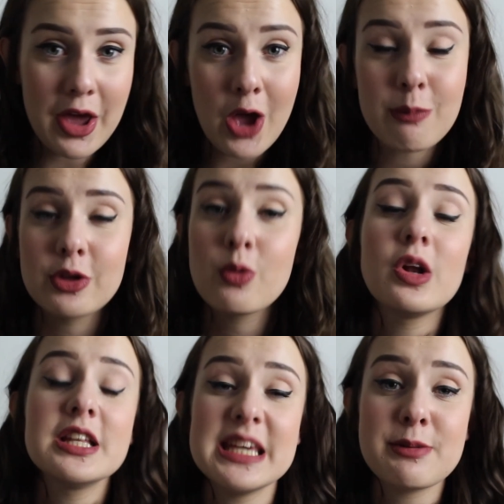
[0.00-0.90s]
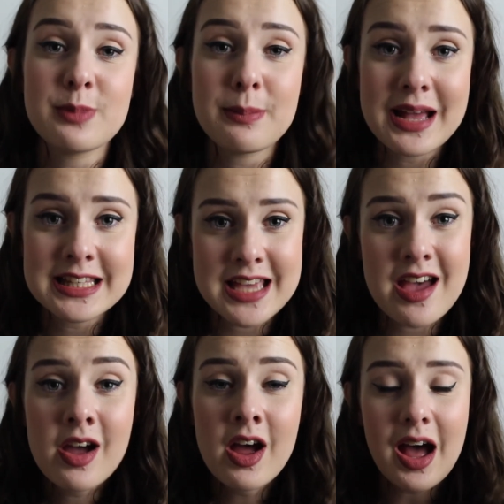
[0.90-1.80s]
I hope the quality was a bit
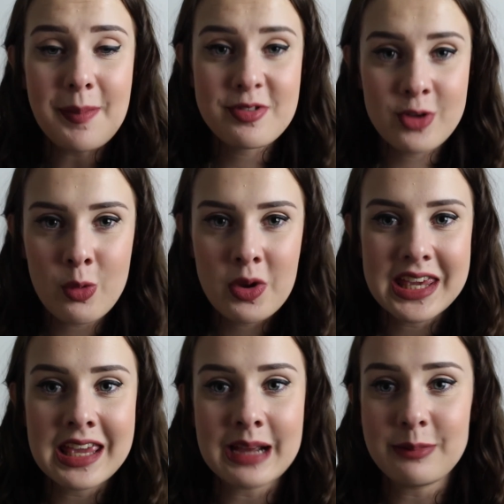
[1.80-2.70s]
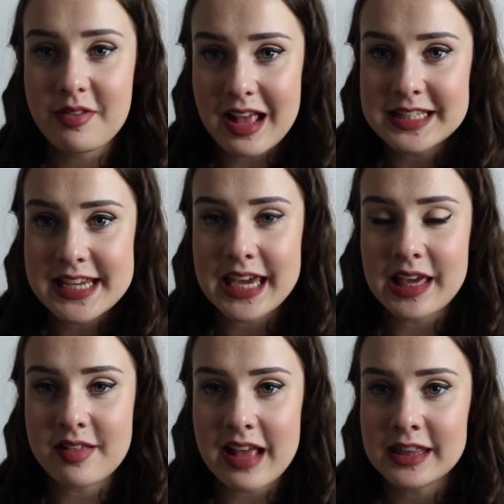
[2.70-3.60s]
better. I'm still working out the
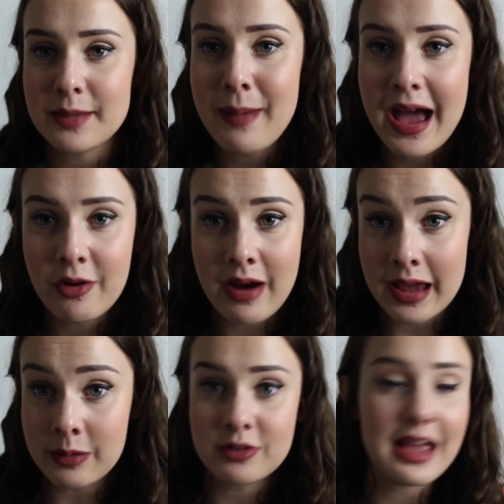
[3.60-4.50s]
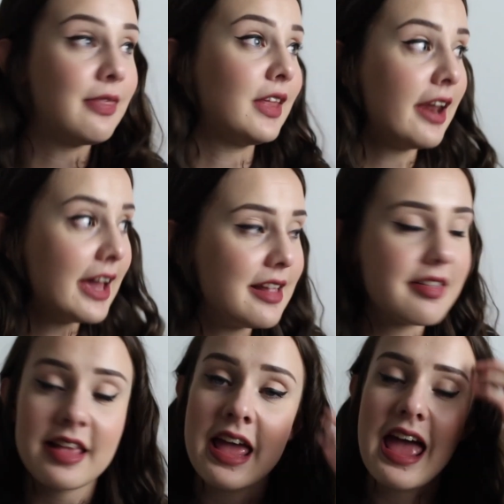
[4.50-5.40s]
settings and the background and the
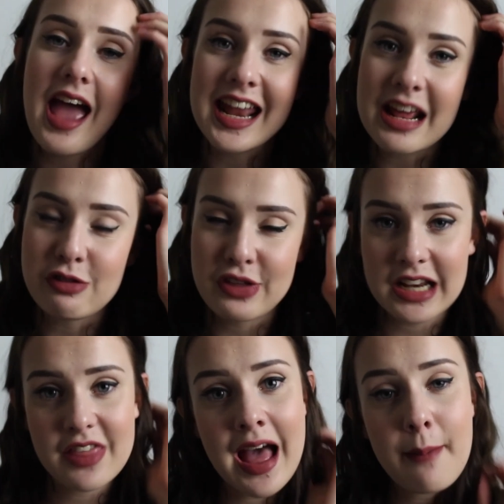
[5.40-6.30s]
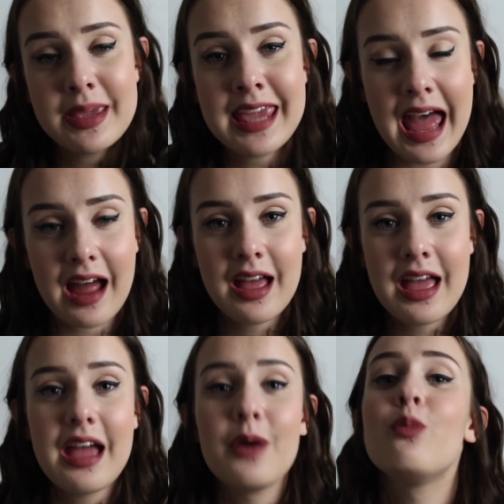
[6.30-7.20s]
lights and everything like that. But yeah,
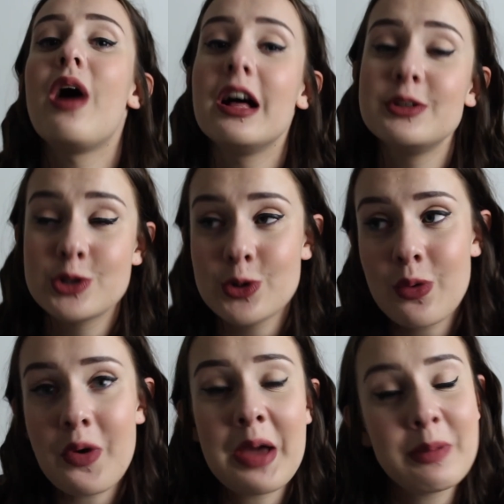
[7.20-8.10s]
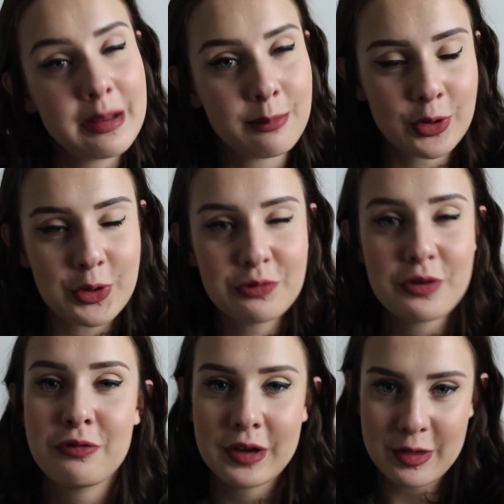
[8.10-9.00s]
I'm sure I will improve,
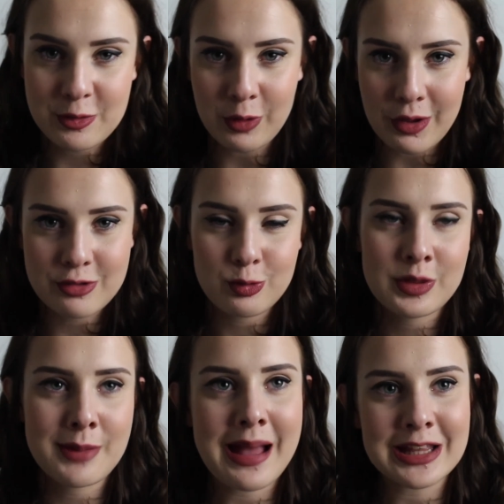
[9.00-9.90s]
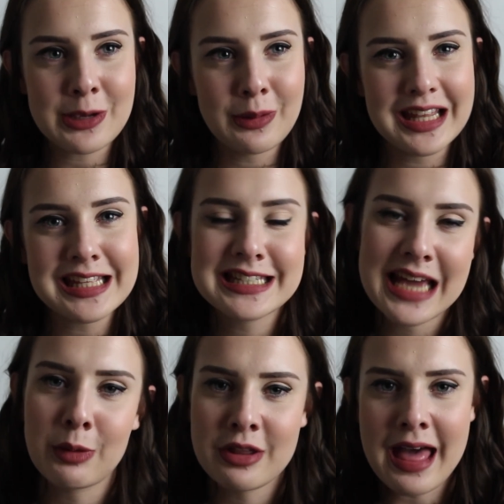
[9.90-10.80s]
fingers crossed, with a manual. I need to
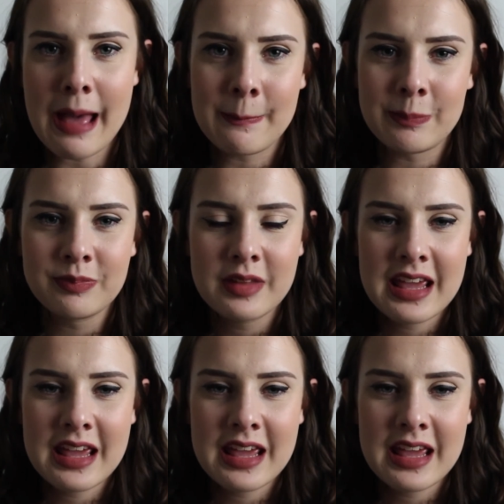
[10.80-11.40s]
get one of them